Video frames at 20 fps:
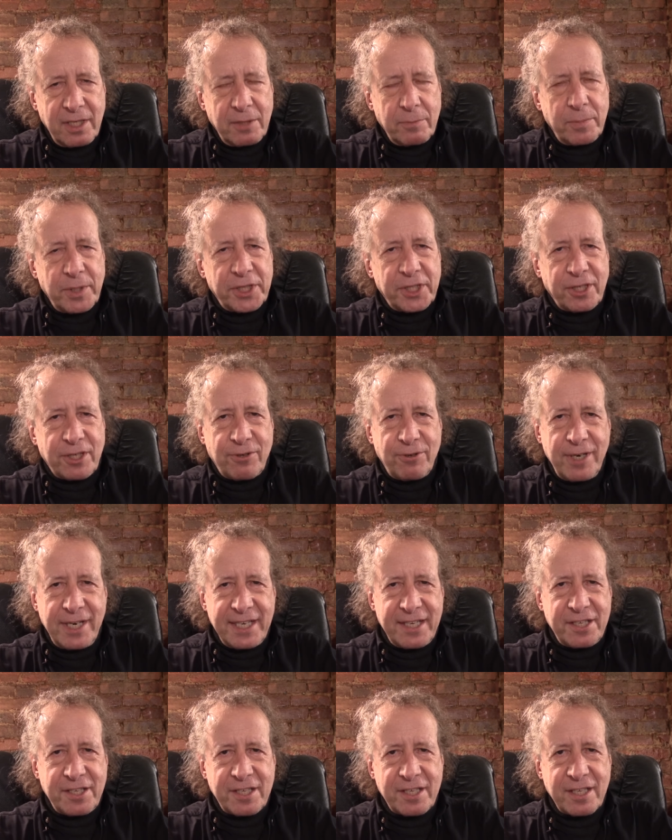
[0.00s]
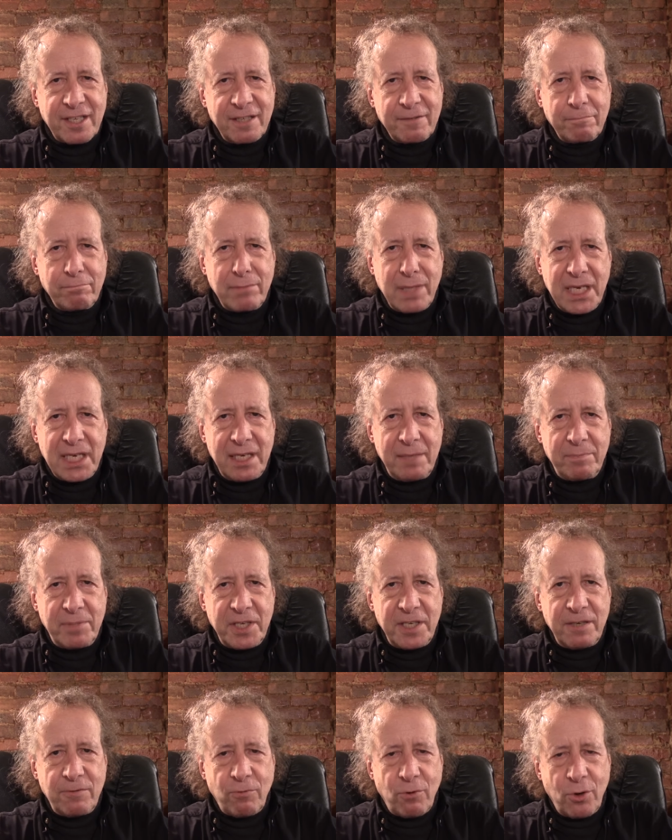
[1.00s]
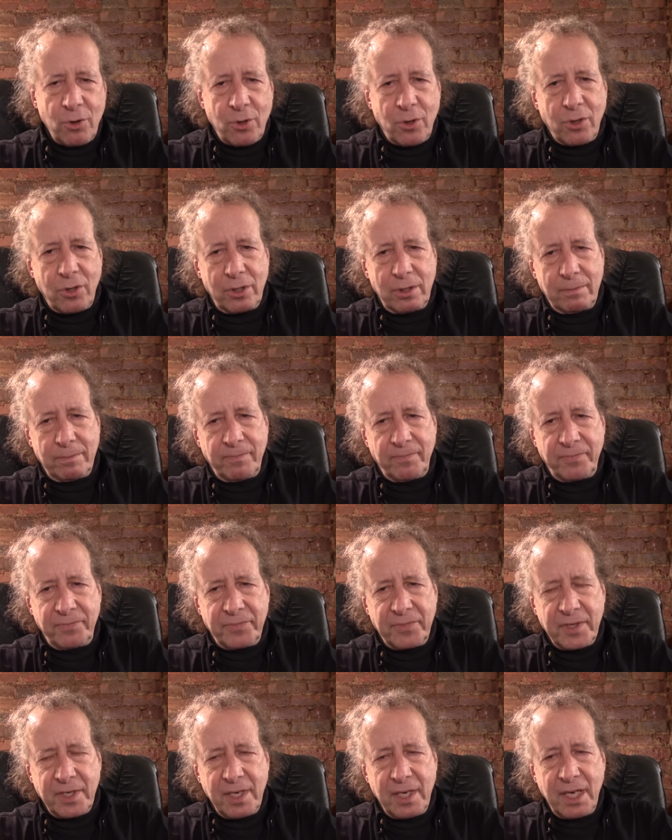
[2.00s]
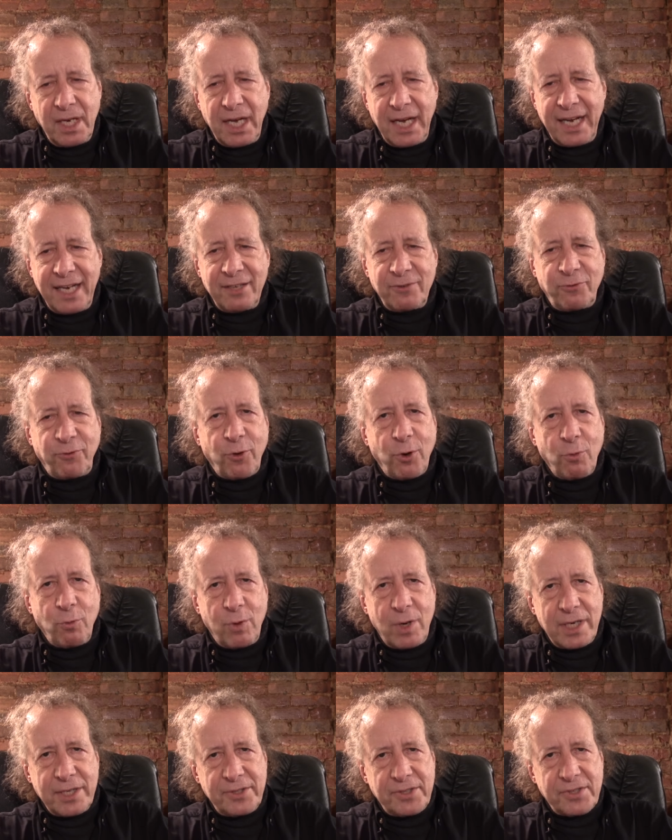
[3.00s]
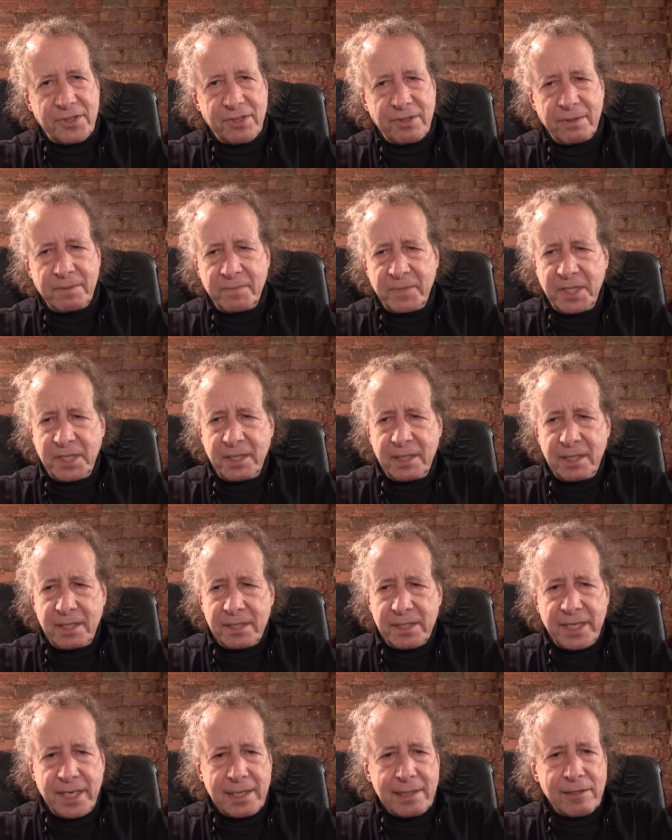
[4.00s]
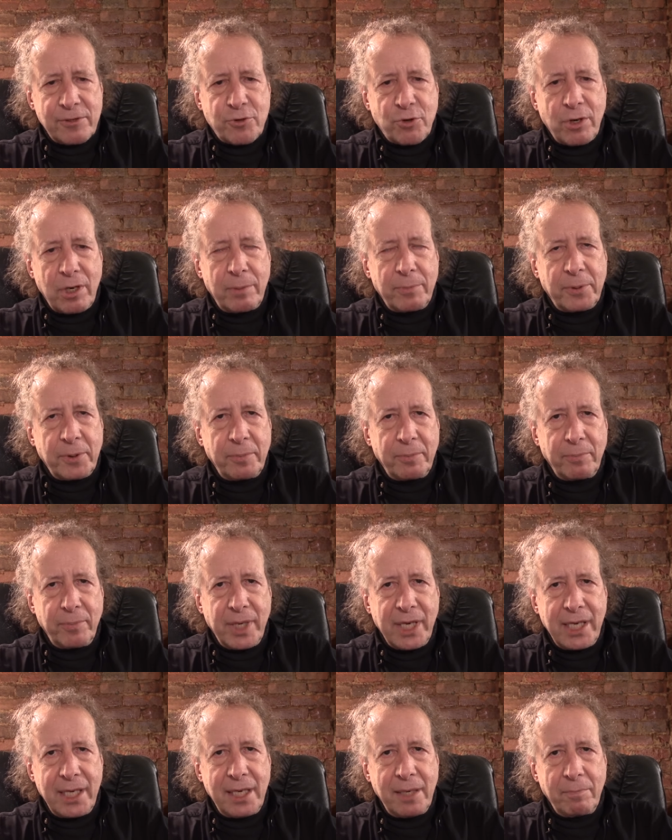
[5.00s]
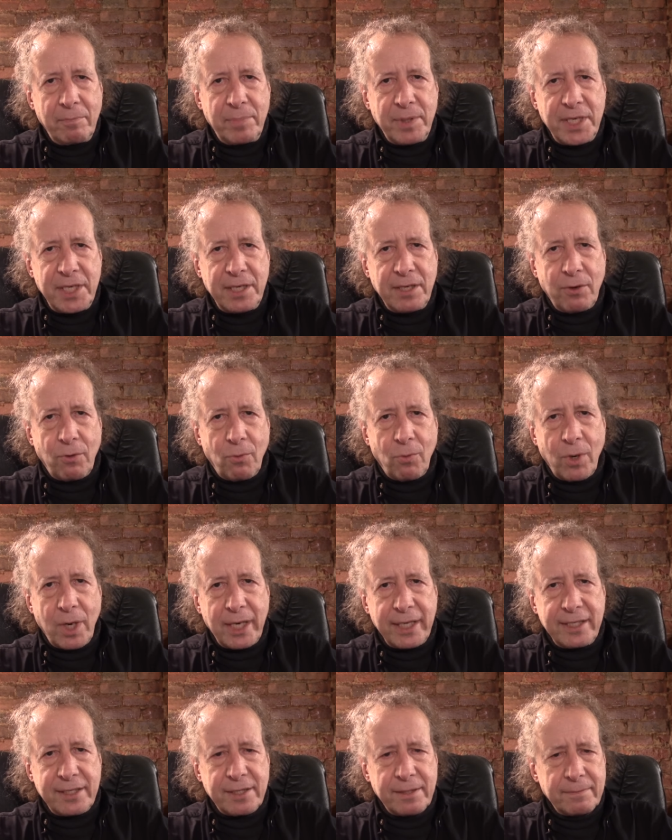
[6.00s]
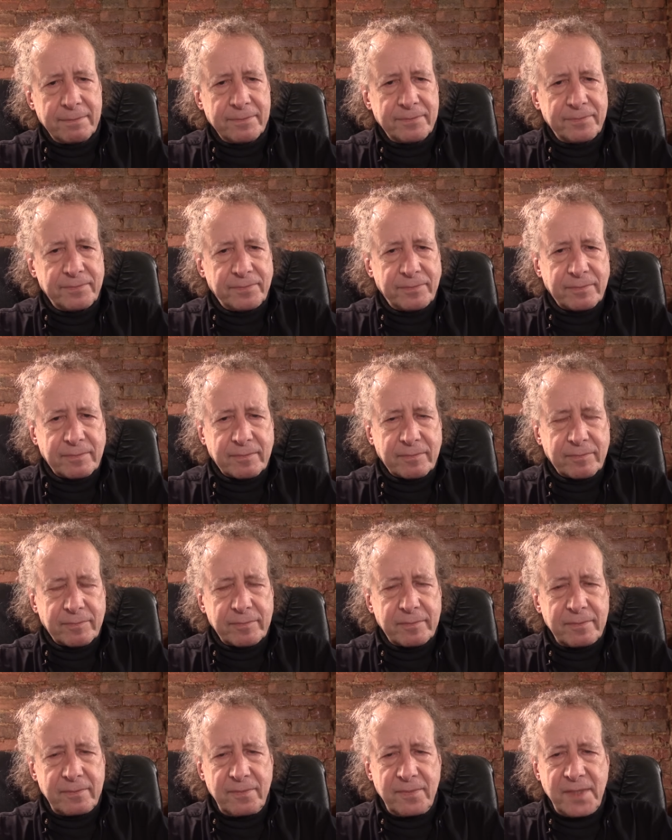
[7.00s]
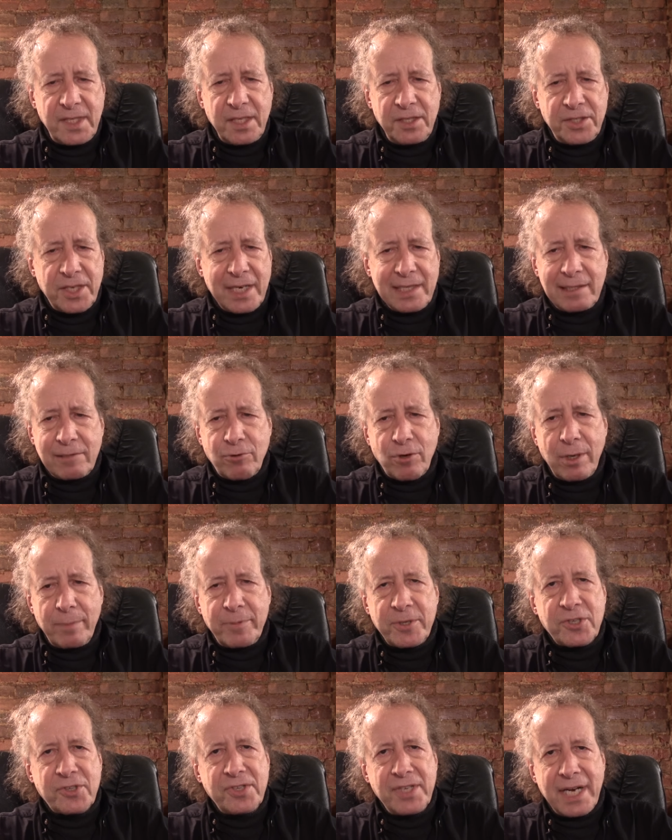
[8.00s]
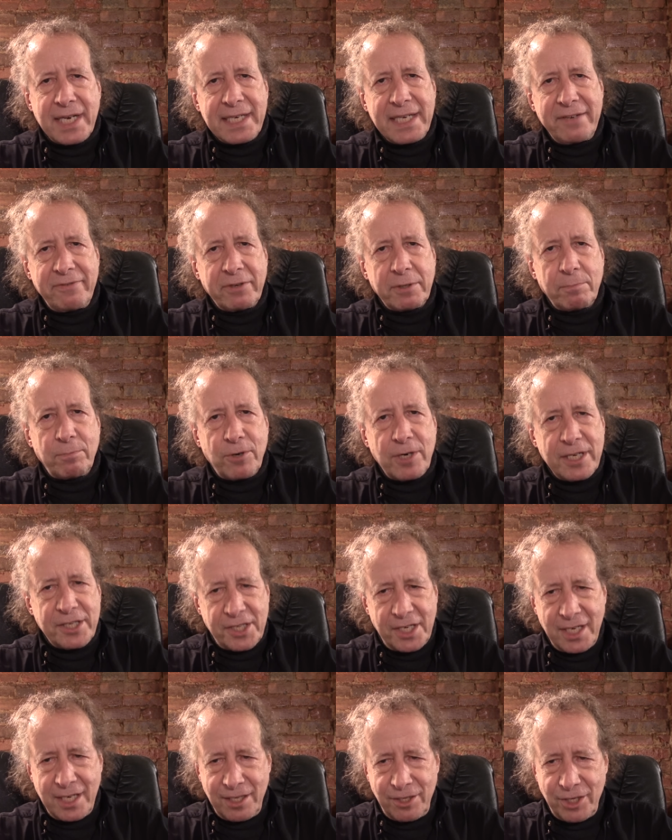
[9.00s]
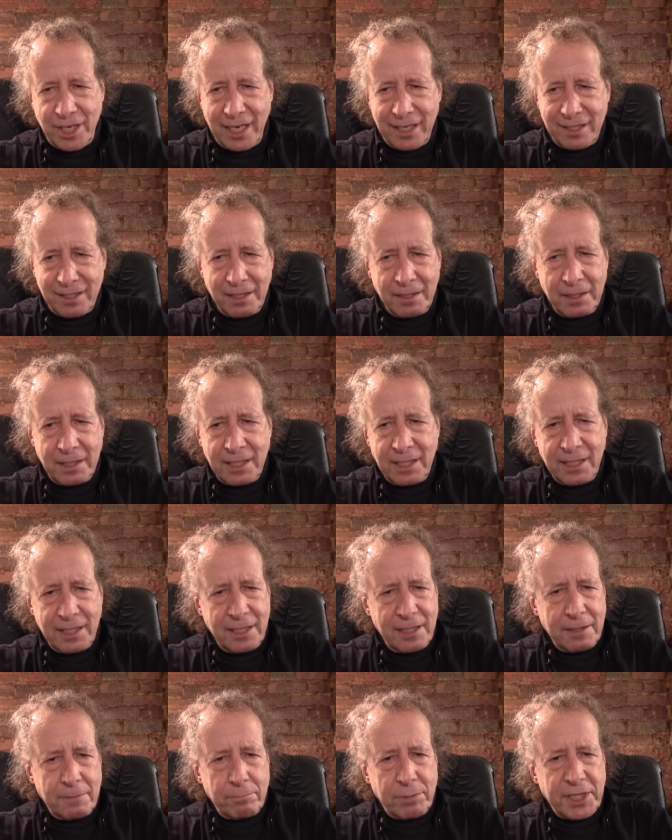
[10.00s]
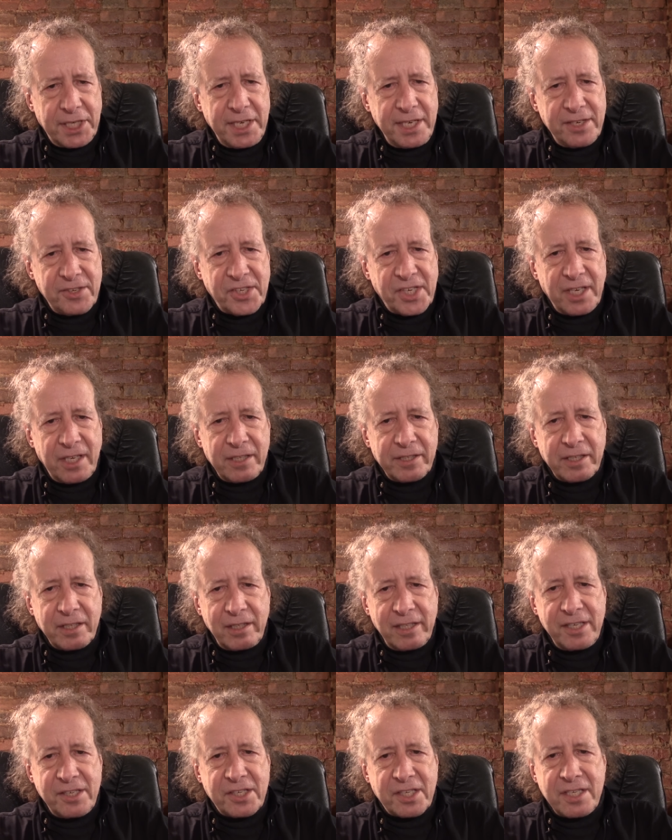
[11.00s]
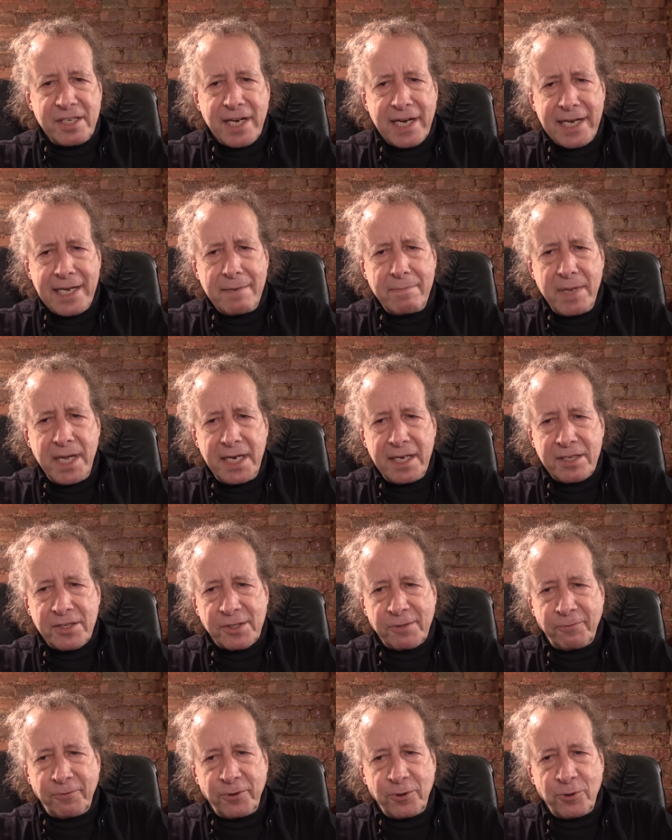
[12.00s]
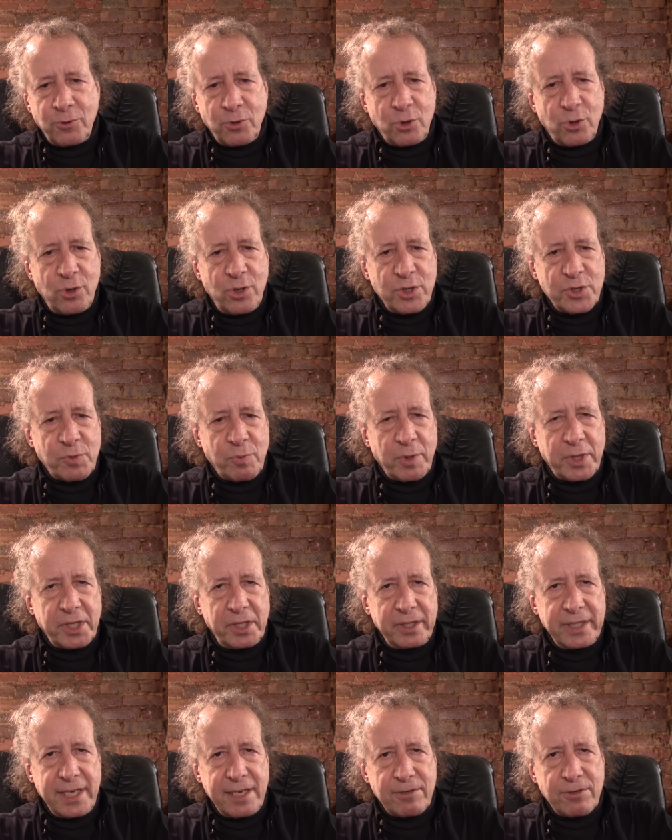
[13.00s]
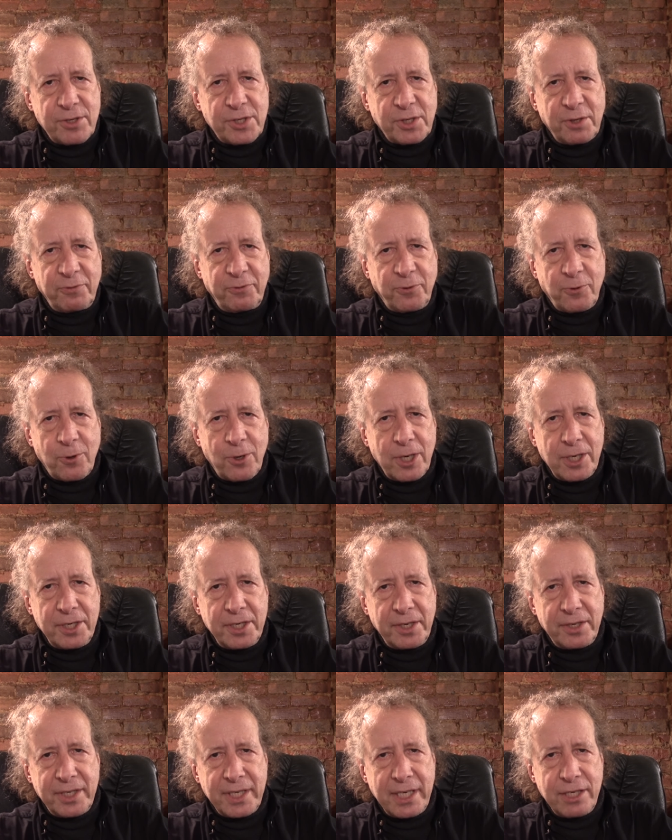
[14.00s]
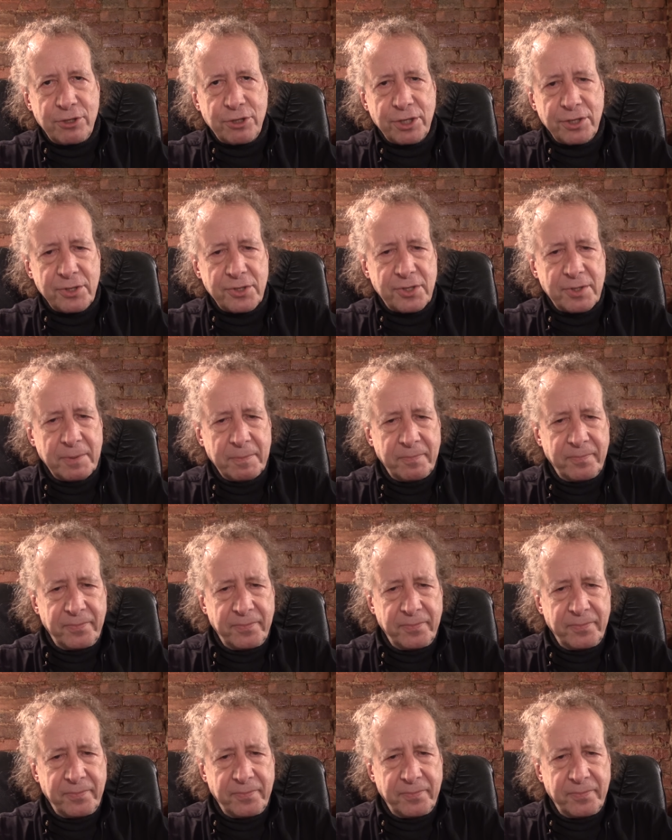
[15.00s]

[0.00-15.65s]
But the critics may be wrong. And for once, Donald Trump may be right. Donald Trump is not even president yet, but he has held at least 9 meetings and phone calls with the leaders of foreign nations.